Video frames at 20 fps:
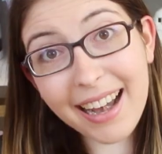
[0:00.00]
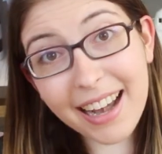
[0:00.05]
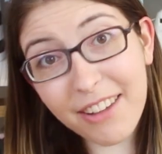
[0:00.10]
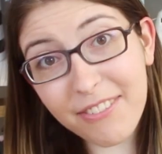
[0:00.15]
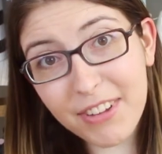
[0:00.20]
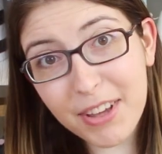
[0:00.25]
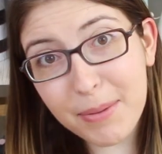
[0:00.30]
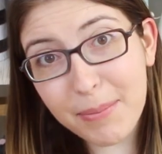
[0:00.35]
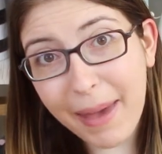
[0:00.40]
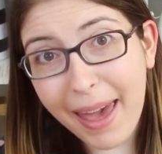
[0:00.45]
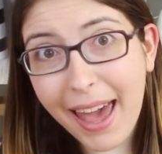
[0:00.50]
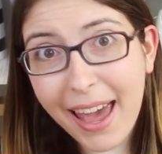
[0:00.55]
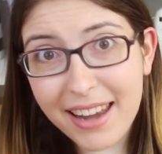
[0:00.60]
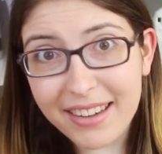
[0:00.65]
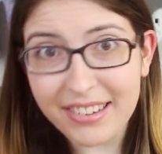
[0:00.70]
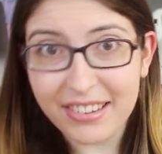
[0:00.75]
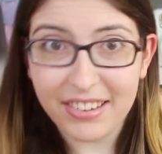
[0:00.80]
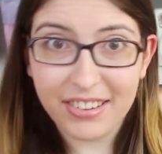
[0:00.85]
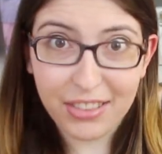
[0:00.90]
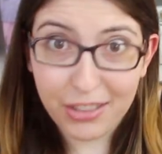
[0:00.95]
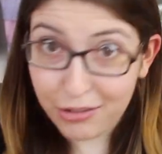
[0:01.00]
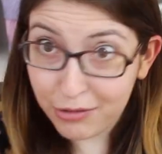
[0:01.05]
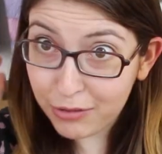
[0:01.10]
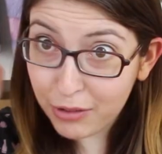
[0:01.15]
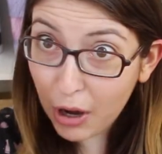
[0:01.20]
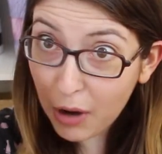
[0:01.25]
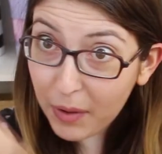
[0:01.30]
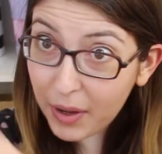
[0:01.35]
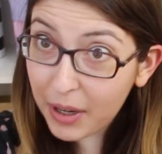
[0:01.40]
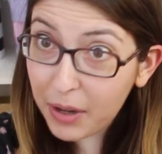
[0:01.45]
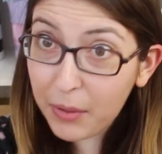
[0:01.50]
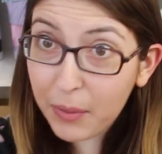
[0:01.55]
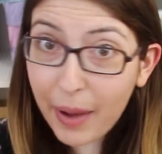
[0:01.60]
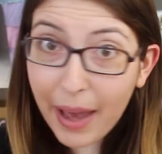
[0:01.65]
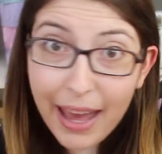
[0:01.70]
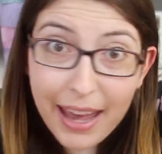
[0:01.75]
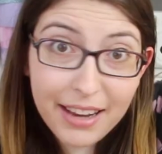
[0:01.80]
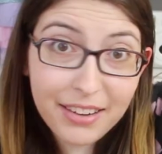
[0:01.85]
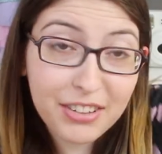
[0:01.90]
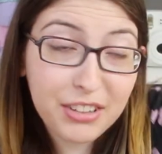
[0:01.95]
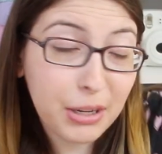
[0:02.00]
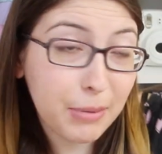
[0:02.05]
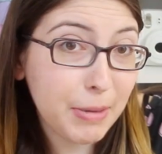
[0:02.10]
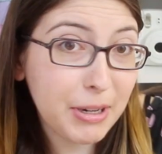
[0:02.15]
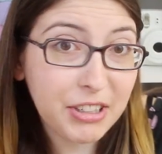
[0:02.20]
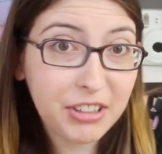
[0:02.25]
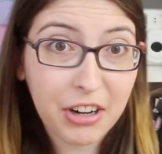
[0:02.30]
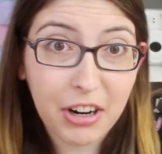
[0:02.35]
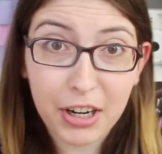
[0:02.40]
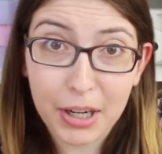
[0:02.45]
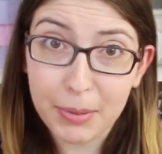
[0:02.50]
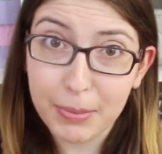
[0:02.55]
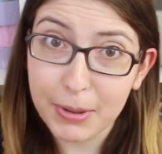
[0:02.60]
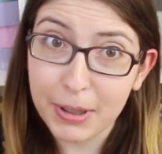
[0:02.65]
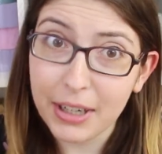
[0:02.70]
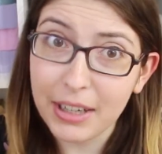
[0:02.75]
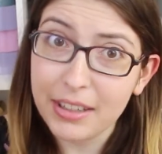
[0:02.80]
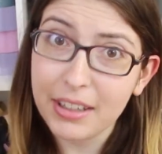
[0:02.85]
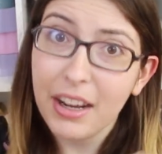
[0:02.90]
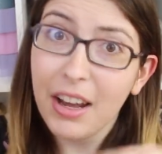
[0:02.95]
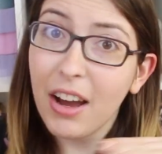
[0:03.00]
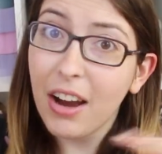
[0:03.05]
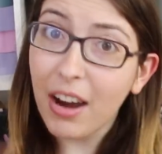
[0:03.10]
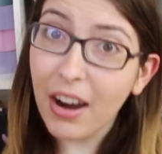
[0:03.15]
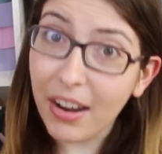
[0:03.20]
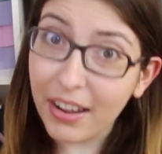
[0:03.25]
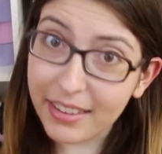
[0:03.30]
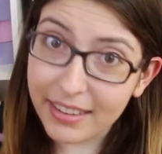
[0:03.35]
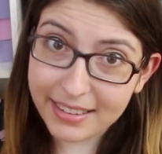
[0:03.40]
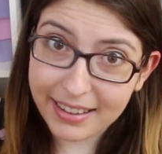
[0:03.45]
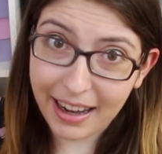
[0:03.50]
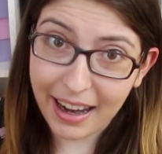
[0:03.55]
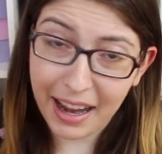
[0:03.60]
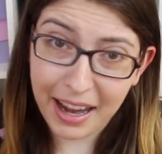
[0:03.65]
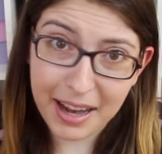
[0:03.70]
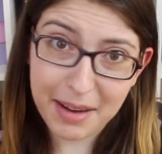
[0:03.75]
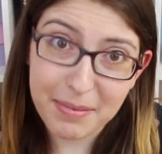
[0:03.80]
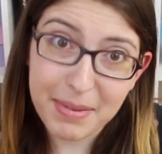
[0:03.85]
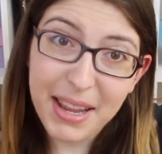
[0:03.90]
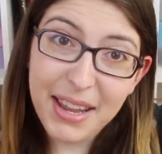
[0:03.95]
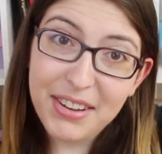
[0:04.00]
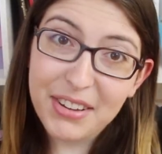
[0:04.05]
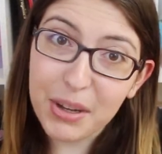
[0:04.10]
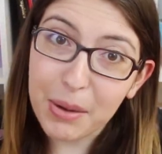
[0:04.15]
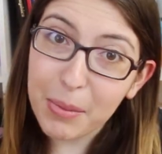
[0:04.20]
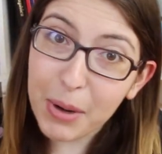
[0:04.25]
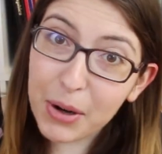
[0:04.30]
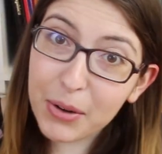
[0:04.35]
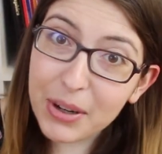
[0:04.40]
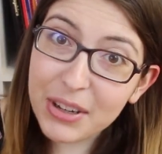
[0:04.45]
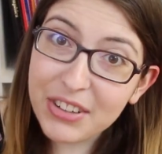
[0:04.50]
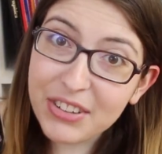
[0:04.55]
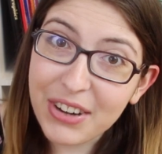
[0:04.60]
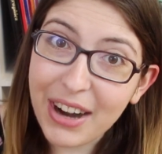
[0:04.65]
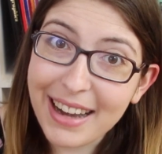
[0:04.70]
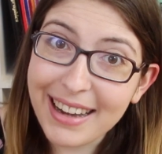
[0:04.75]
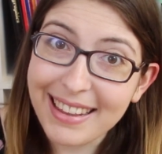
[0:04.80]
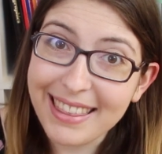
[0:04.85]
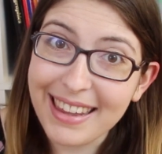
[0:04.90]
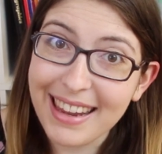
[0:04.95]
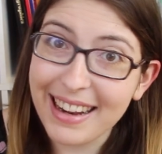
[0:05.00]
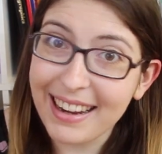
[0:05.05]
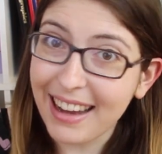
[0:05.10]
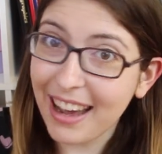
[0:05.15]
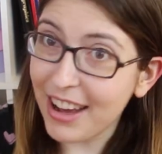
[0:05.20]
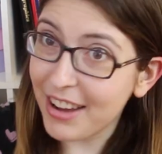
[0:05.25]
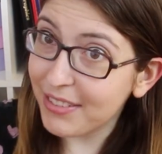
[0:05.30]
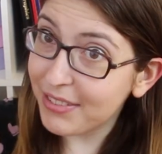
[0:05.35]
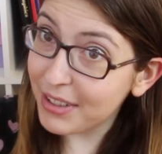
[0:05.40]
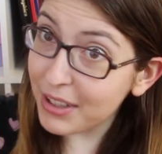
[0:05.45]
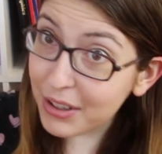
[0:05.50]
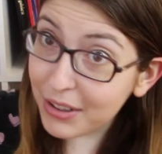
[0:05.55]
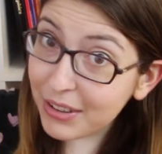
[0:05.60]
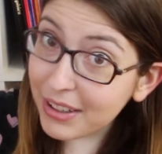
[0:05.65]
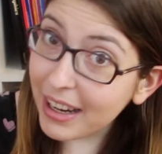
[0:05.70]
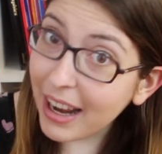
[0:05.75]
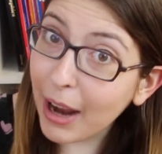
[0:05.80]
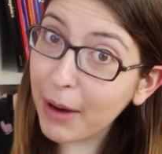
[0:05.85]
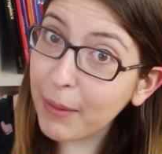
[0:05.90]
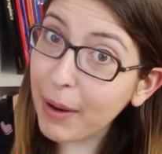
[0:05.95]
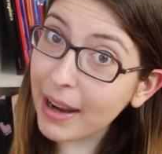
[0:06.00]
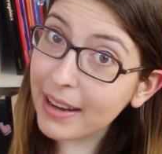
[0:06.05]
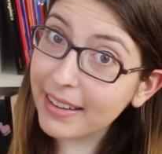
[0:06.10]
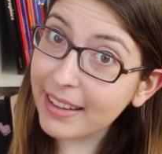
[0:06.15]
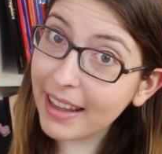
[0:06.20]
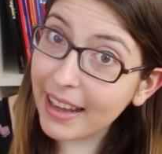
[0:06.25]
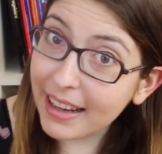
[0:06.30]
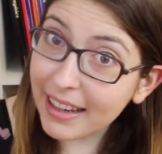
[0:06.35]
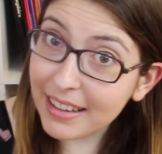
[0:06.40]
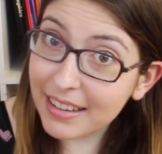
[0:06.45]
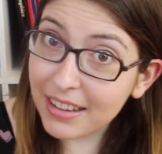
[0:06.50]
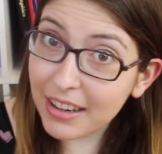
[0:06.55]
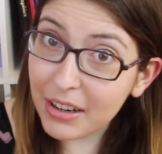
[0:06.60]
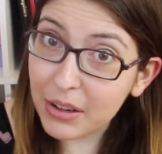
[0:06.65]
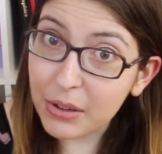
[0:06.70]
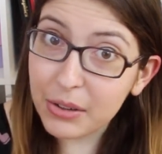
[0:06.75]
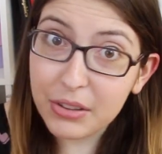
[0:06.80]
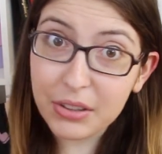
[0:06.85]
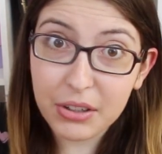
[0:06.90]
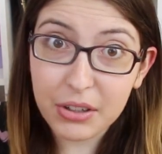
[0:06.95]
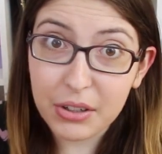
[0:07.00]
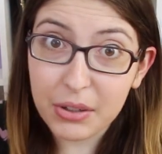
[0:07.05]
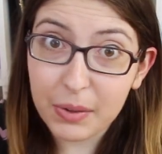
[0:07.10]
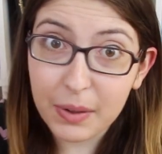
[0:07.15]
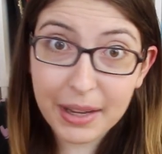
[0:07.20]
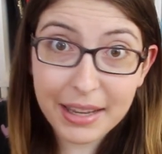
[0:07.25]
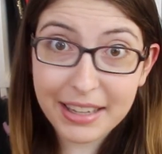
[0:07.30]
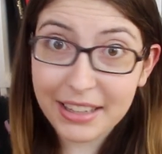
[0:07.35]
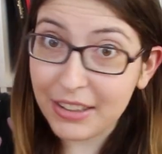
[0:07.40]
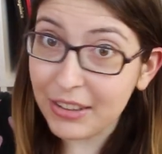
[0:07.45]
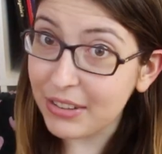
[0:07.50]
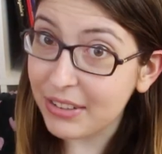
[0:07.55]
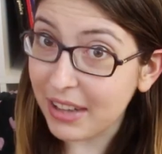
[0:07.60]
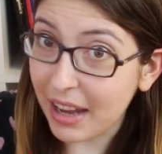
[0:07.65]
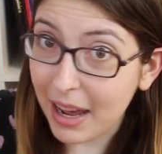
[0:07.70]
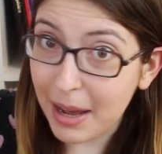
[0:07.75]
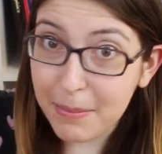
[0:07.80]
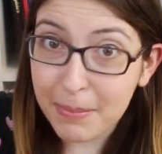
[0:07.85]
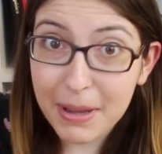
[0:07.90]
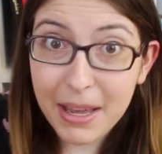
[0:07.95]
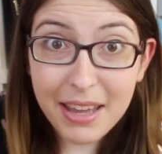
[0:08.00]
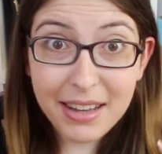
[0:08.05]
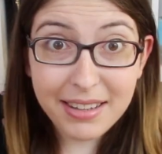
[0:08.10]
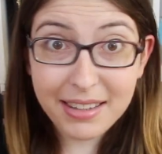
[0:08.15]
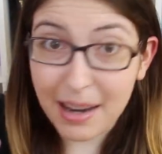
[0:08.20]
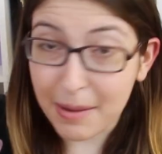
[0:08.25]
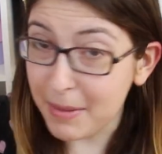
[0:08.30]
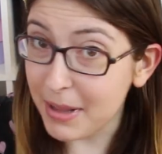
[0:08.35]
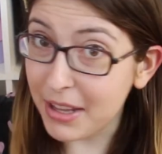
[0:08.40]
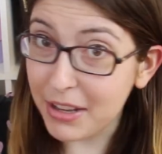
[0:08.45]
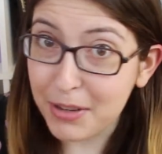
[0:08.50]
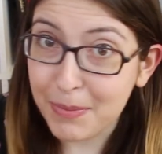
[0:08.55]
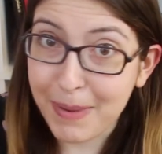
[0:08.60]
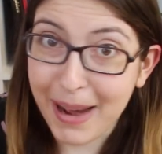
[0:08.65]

I feel bad just throwing away so much cardboard all the time, so I'm always trying to think of new DIYs that I can do to use up some of those